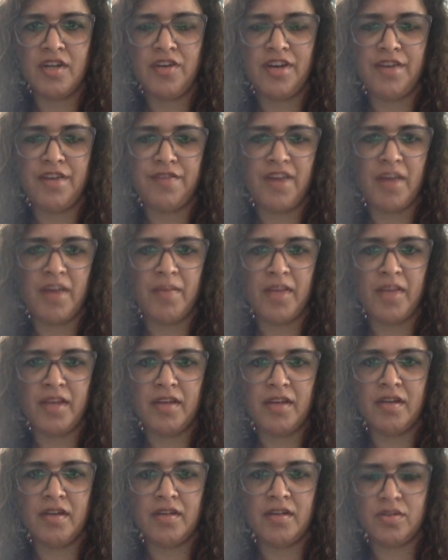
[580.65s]
reframing,
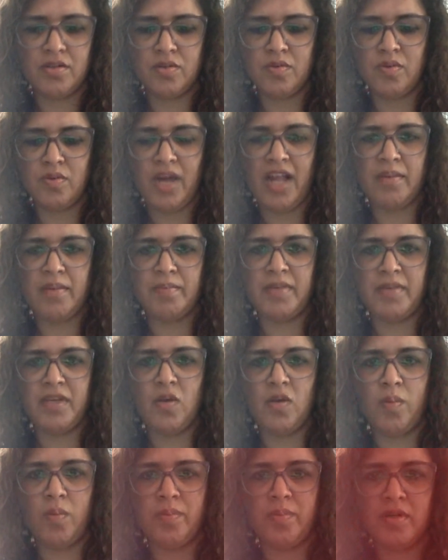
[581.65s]
to help me
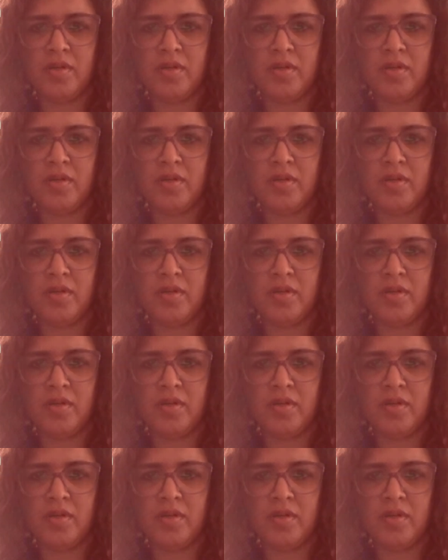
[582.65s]
cope.